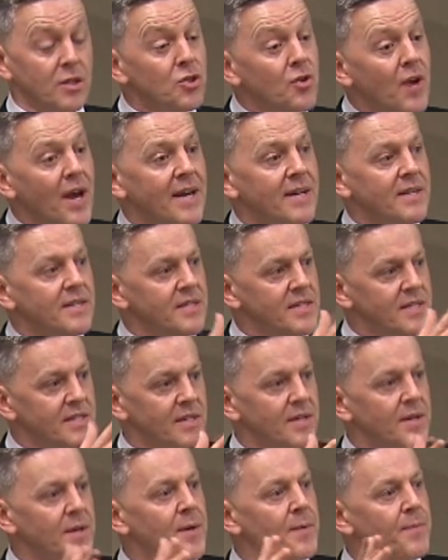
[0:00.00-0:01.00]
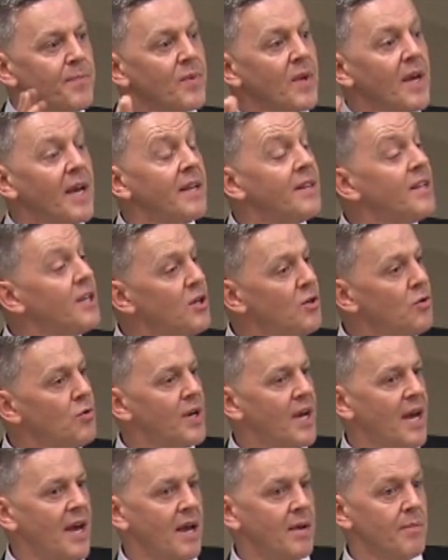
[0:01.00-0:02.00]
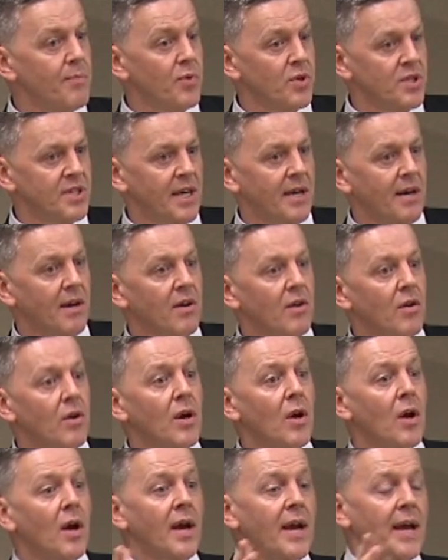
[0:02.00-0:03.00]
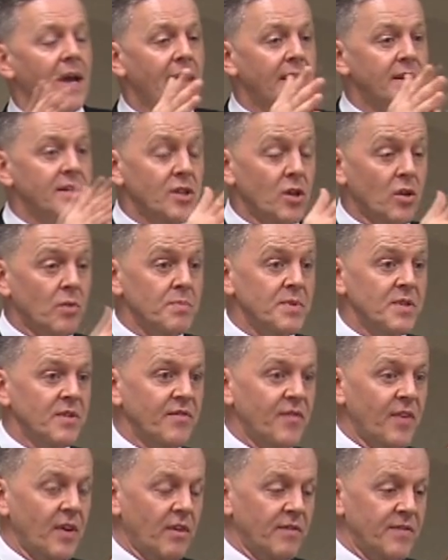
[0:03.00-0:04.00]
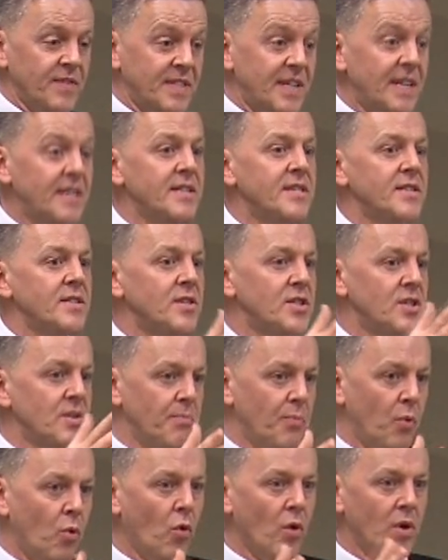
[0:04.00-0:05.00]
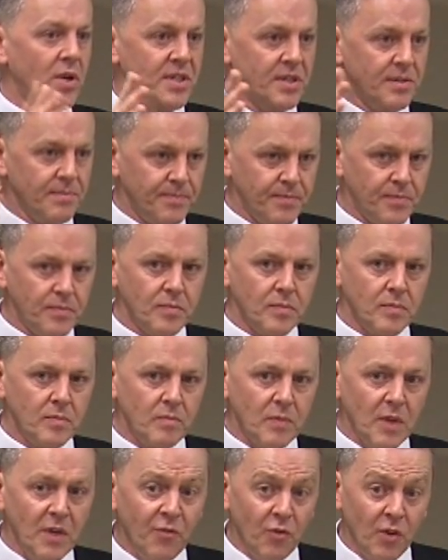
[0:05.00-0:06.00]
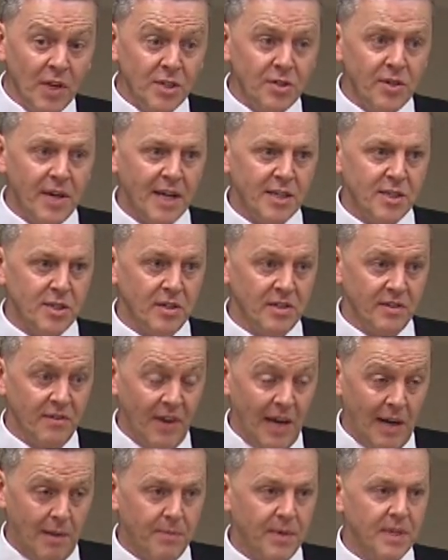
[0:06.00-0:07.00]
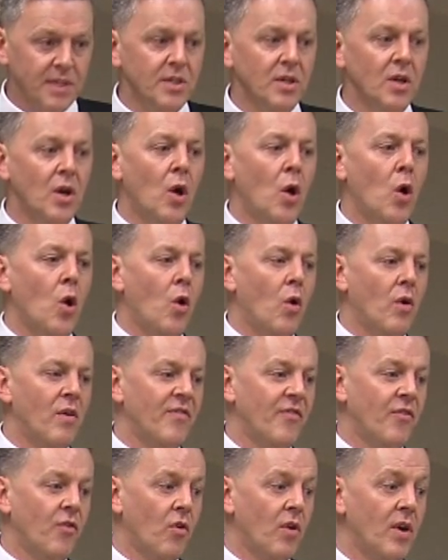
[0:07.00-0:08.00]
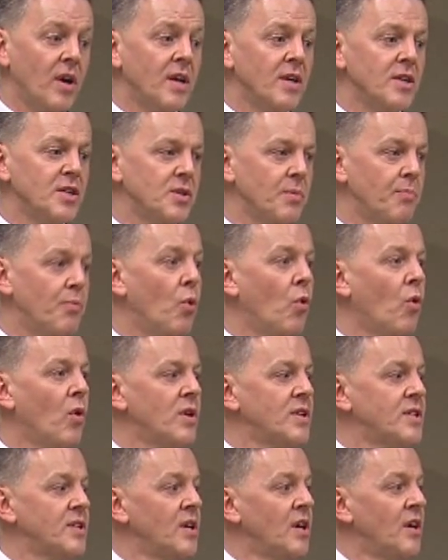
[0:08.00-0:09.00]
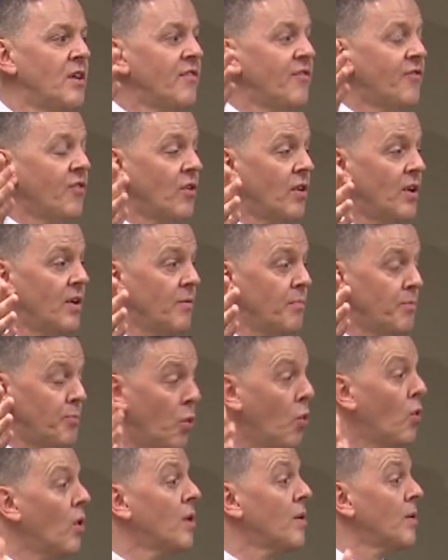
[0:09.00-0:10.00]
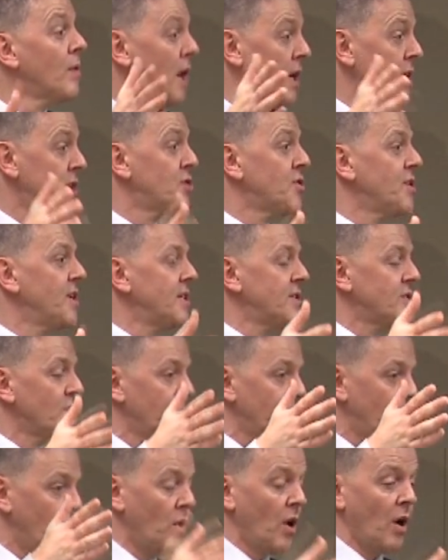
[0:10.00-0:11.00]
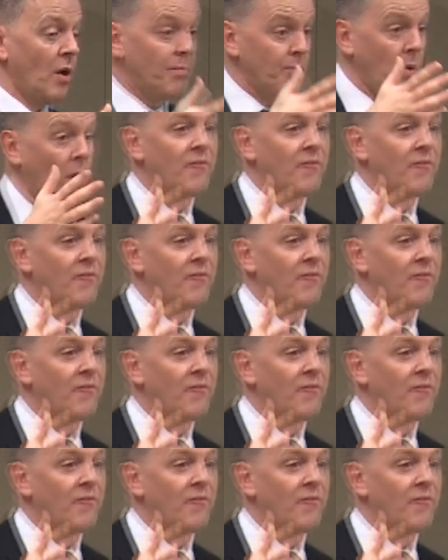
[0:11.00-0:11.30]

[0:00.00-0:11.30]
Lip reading: trends in the UK in particular in terms of citizen support for international development or for support for poor countries or